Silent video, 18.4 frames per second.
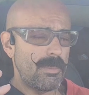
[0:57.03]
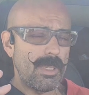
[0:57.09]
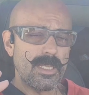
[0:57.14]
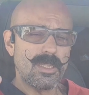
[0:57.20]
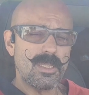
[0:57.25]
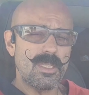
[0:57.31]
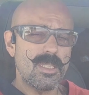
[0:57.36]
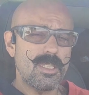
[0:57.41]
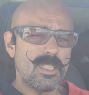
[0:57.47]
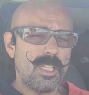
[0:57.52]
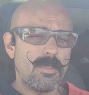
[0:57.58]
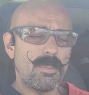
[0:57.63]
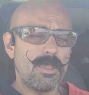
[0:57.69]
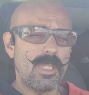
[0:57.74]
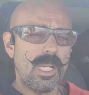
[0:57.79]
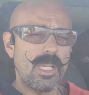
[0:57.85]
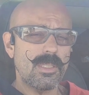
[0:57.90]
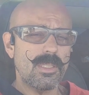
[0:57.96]
the messages I
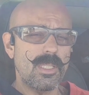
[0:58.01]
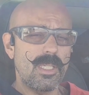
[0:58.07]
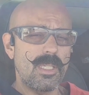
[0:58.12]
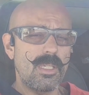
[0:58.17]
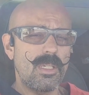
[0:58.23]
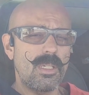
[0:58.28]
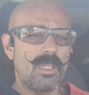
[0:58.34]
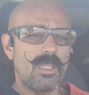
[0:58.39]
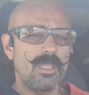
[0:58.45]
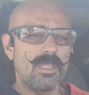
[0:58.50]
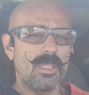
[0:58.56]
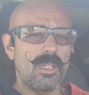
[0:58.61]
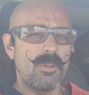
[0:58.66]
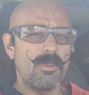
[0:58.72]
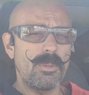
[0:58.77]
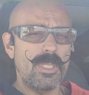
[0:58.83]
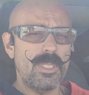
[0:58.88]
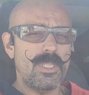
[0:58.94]
put out there are
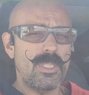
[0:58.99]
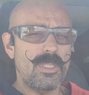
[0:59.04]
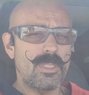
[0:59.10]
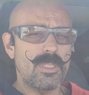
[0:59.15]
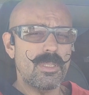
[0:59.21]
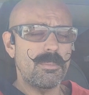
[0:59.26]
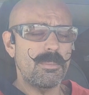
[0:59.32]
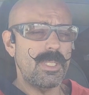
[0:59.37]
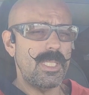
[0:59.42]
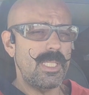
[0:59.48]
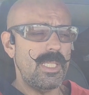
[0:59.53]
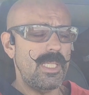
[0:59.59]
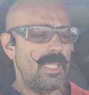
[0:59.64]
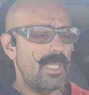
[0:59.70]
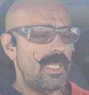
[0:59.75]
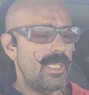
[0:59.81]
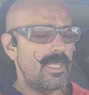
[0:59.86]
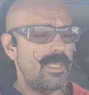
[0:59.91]
reaching
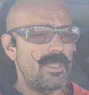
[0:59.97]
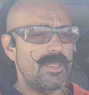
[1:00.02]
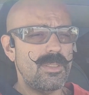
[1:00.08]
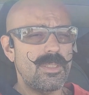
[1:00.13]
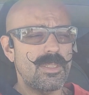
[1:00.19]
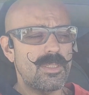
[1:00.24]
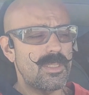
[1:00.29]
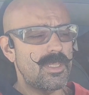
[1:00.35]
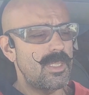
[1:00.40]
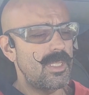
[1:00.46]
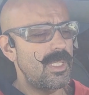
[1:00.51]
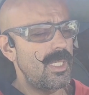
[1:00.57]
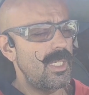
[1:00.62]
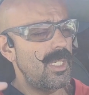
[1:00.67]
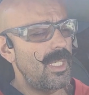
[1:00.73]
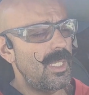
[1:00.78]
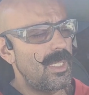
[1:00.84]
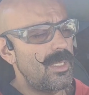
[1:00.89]
somebody, and you just,
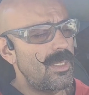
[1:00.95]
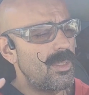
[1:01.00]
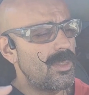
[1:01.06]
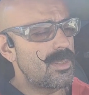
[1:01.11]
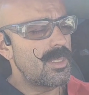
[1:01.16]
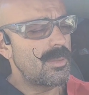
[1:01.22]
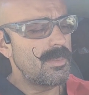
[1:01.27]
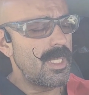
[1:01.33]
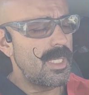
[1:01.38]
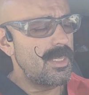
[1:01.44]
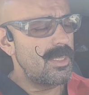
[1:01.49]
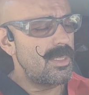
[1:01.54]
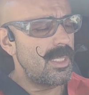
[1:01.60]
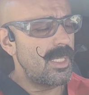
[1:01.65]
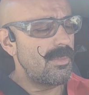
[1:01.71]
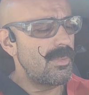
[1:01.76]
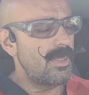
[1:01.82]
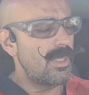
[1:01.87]
you know, sometimes
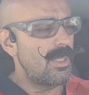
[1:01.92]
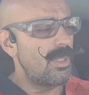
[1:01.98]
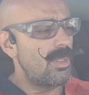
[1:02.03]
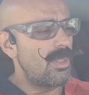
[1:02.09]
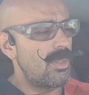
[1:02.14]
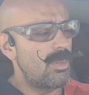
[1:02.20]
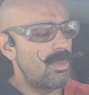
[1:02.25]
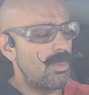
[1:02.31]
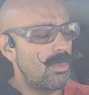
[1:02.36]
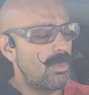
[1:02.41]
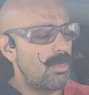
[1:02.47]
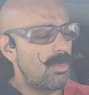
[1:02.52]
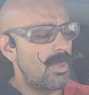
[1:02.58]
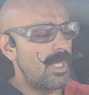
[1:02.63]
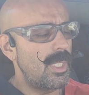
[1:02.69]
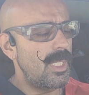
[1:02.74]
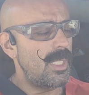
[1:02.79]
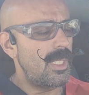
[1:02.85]
you never know
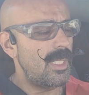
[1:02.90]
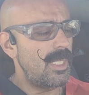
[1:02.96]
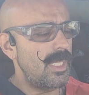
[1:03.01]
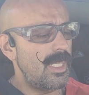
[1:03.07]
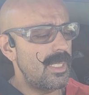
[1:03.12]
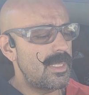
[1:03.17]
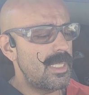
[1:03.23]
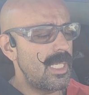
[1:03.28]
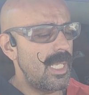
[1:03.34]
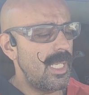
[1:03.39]
what it